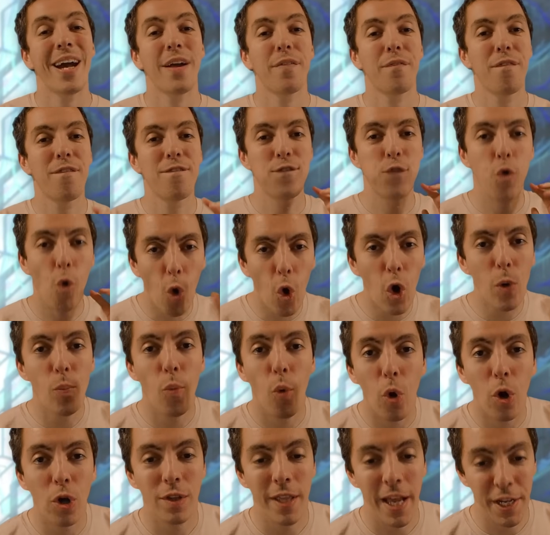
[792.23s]
4
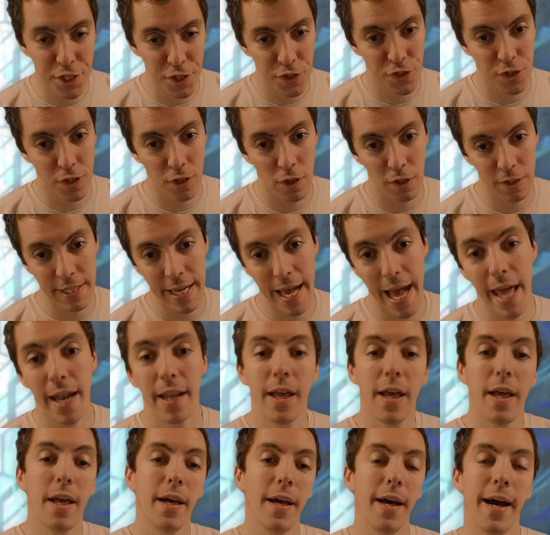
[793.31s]
more legends to look at.
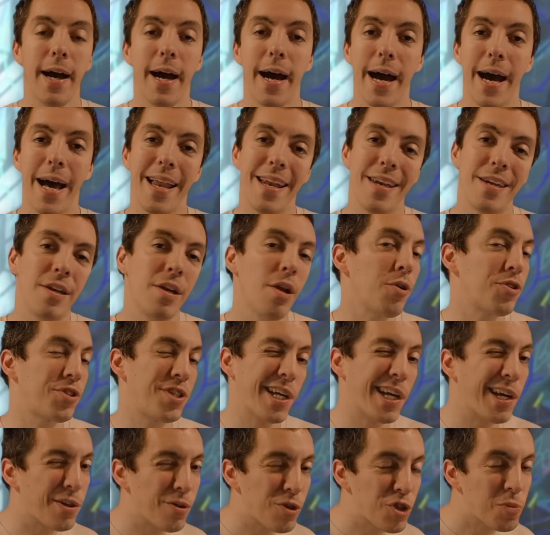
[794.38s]
No
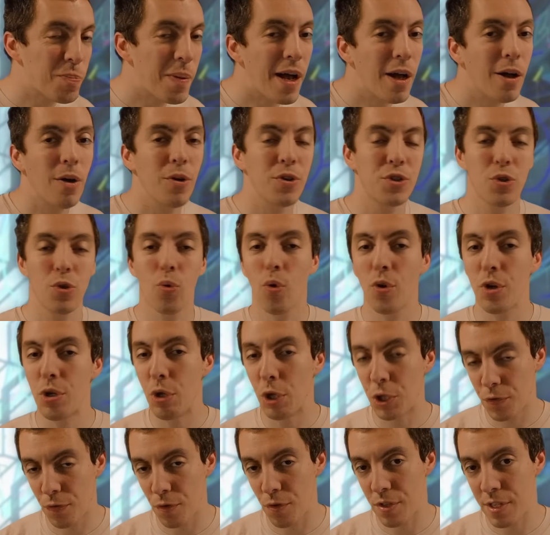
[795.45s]
signature spells or units
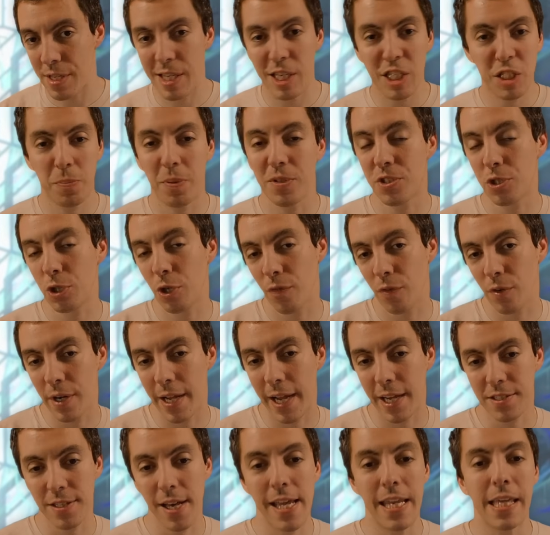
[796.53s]
for these, but still very
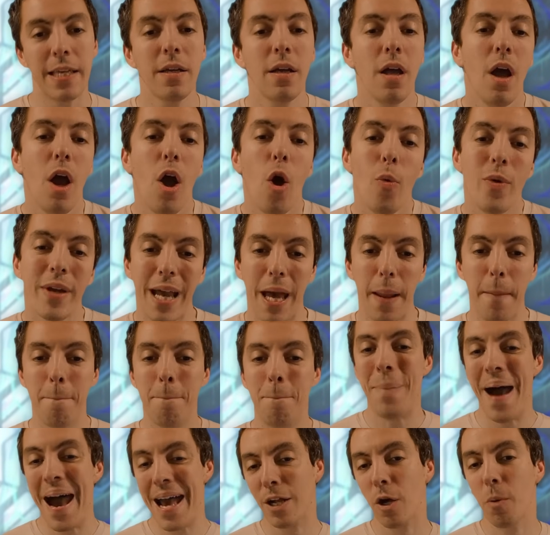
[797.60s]
exciting. We got Battle